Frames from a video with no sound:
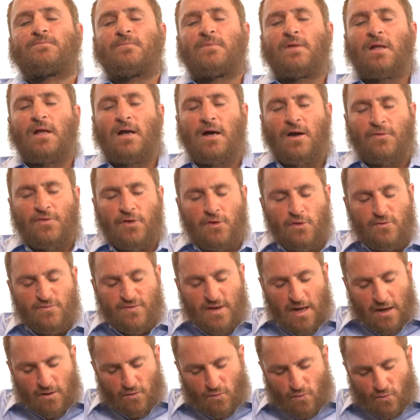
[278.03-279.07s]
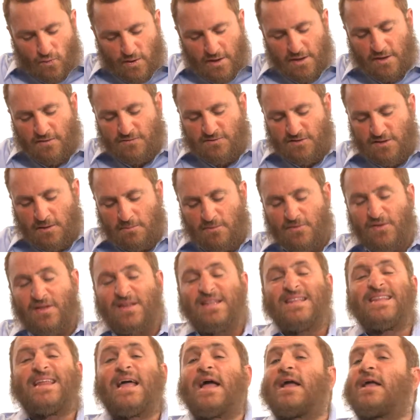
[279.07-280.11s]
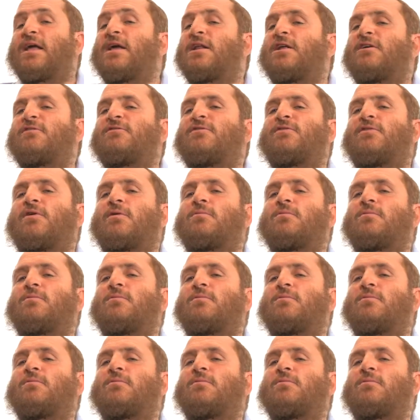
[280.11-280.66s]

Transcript: now that you've gotten rid of some of the negative